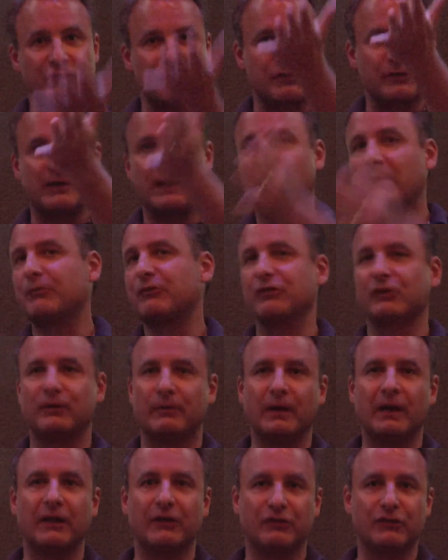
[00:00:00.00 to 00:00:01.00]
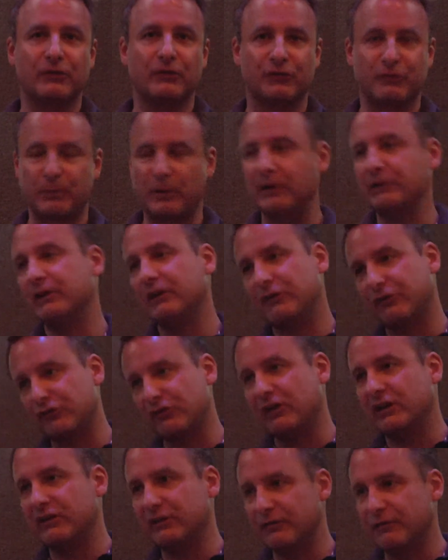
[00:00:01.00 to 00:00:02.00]
So you're absolutely right. So it's partly the
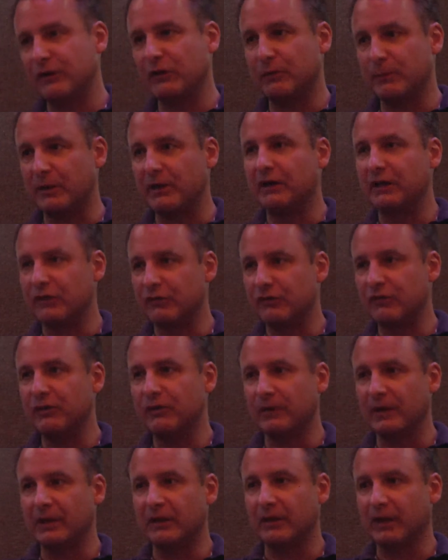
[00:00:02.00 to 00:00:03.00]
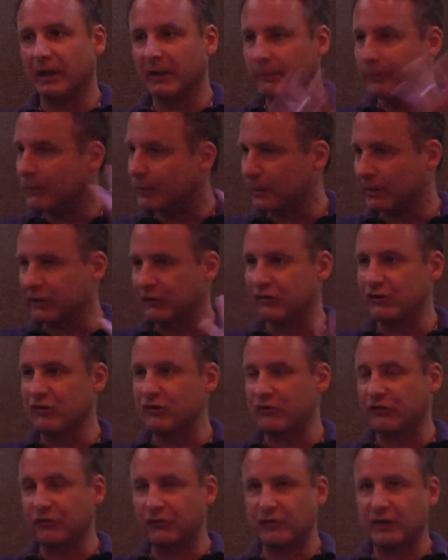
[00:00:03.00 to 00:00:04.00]
scientific community too, and
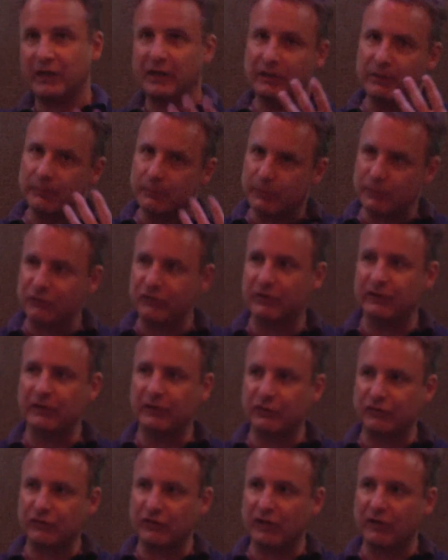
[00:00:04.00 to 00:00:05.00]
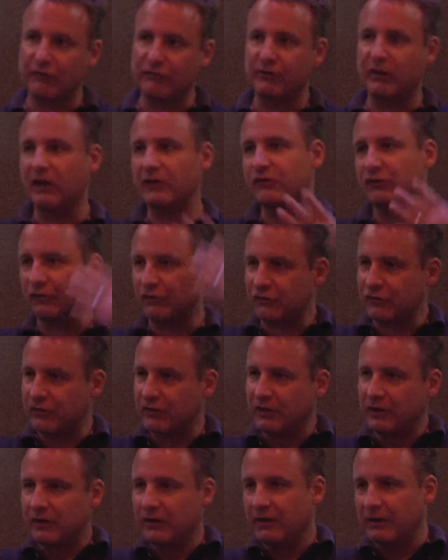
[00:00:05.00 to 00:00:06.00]
organizations in Brazil itself, not just
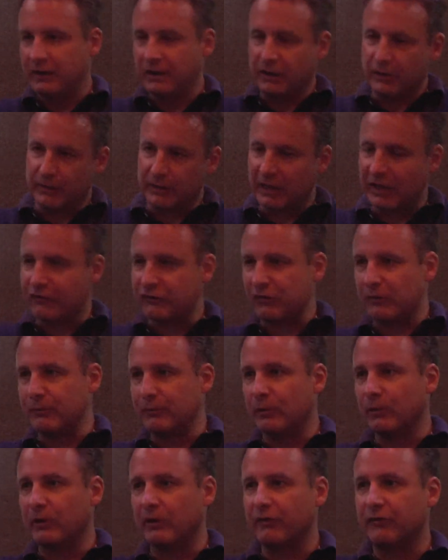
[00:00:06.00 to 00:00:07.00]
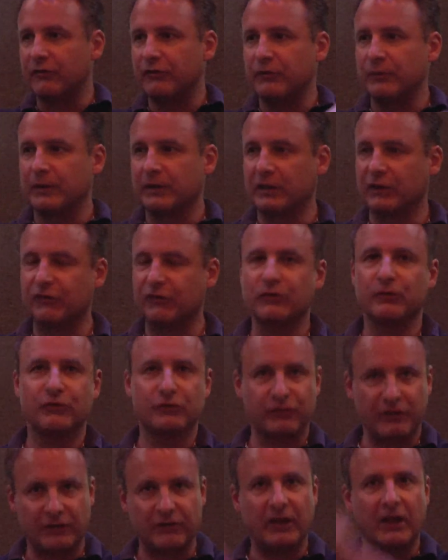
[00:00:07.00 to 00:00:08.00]
guys up north doing It
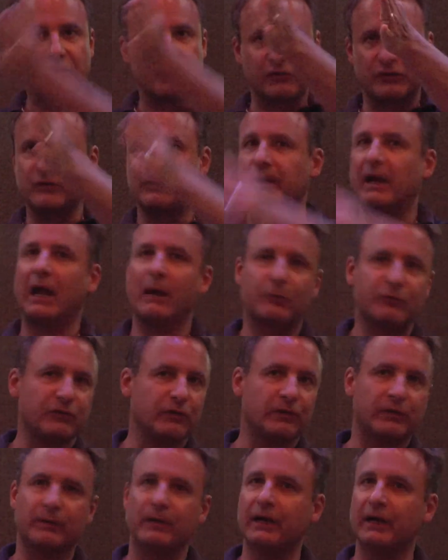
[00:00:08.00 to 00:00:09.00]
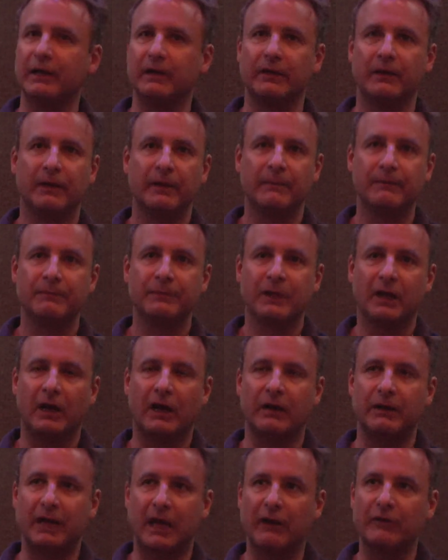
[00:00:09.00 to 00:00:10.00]
was fantastic. You're absolutely right.
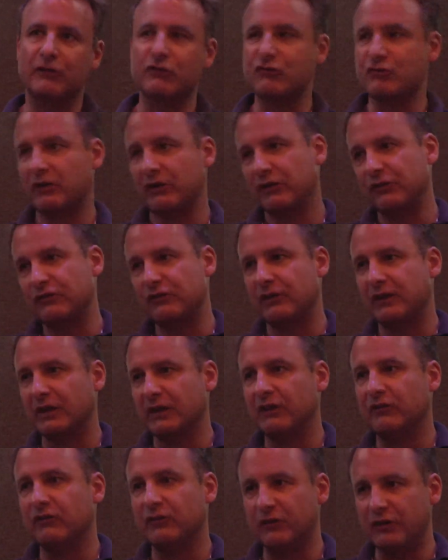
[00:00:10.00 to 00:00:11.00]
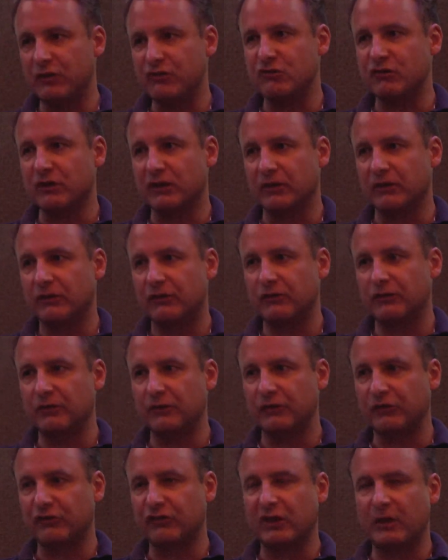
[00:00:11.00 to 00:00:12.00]
Now the trick is to get Indonesia to do
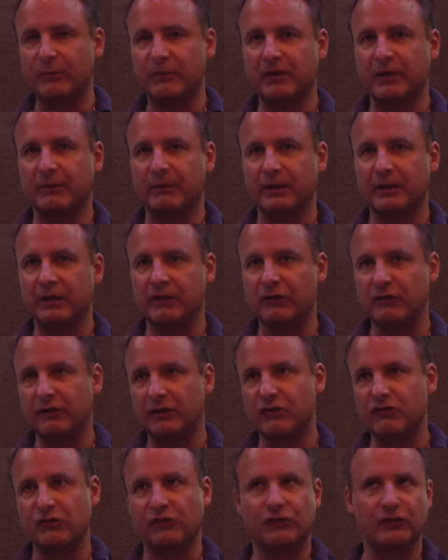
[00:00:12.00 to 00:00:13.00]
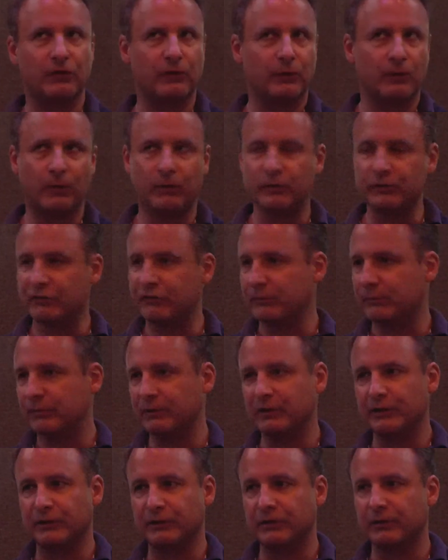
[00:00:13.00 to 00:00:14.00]
the same thing, but Indonesia is a whole different
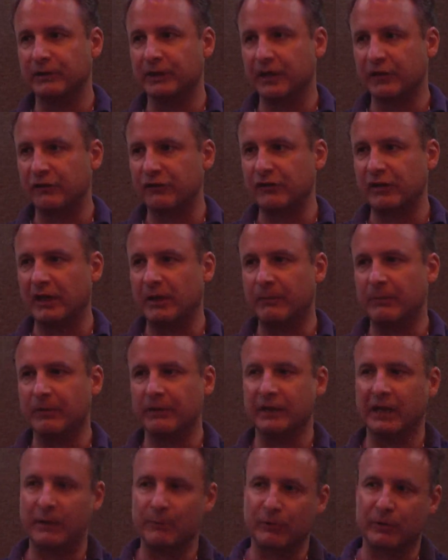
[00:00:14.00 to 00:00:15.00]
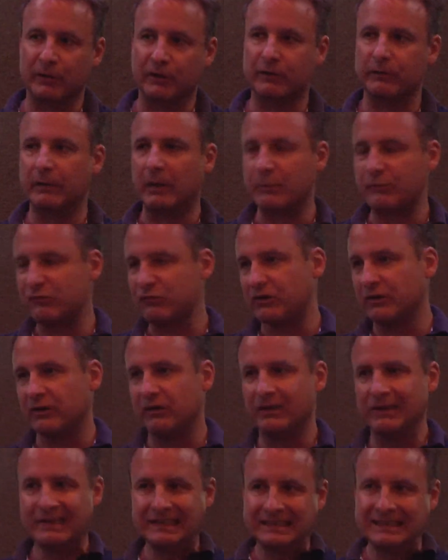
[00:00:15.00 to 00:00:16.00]
political landscape, a lot more corruption,
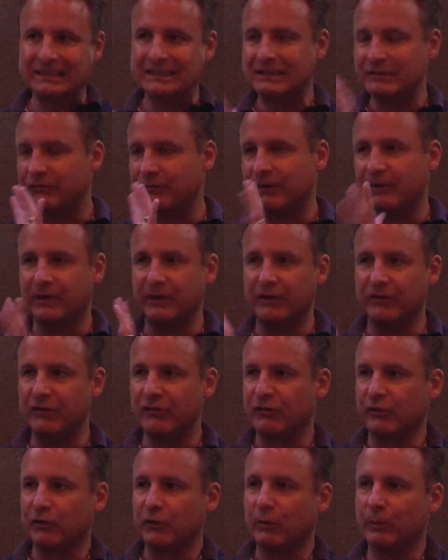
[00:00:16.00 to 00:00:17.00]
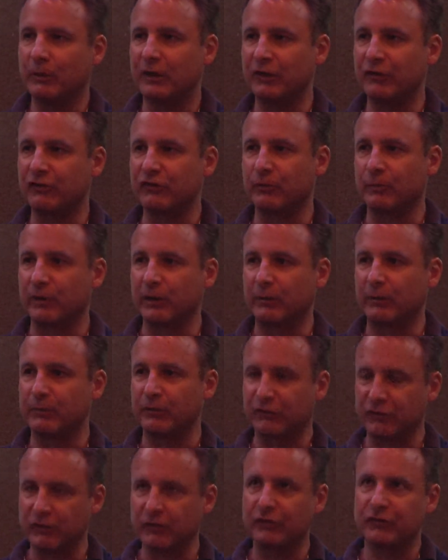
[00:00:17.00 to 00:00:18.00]
very difficult place to work.
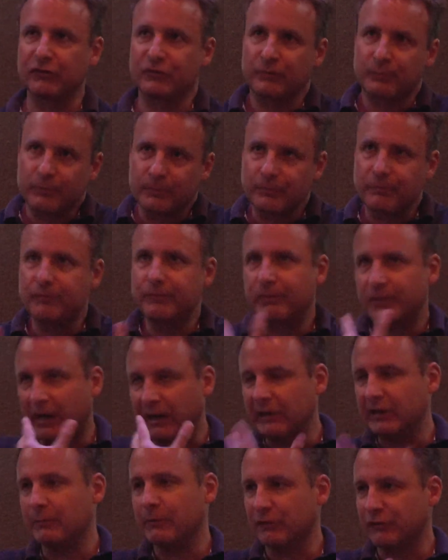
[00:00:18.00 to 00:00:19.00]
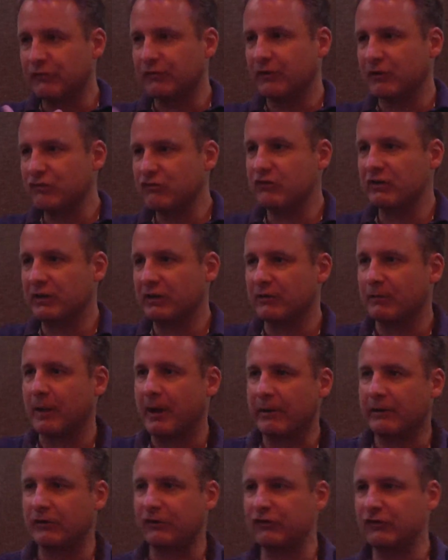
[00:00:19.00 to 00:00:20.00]
Brazil's probably the most functioning
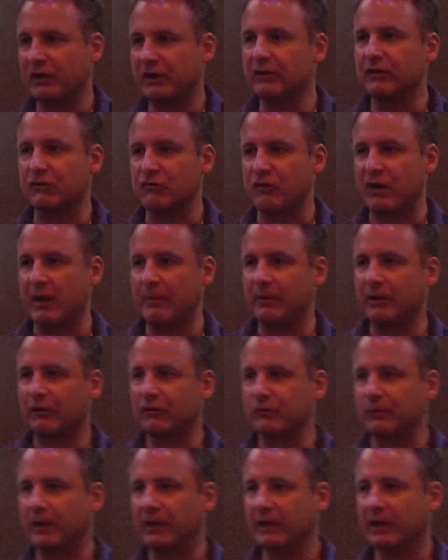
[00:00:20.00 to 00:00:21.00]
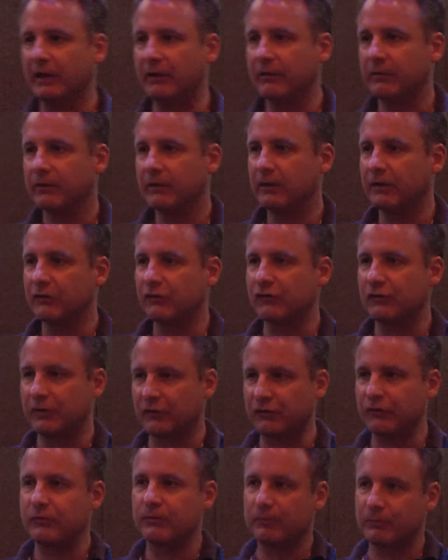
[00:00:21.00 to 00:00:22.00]
democracy in the tropics right now. It's
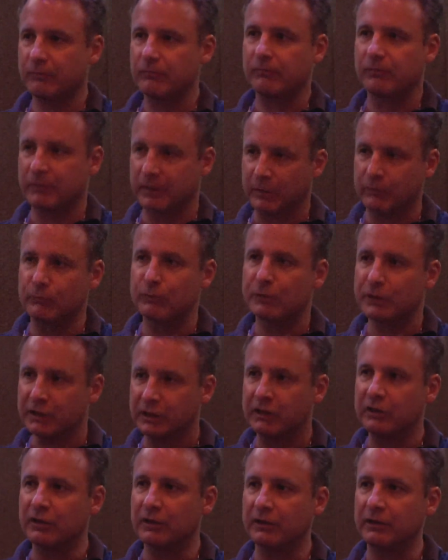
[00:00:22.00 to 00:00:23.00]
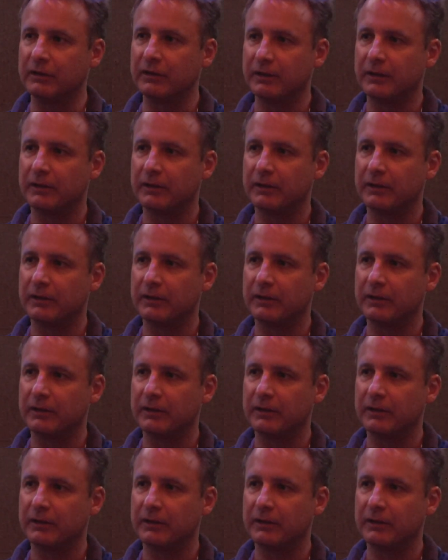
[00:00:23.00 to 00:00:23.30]
they're really good.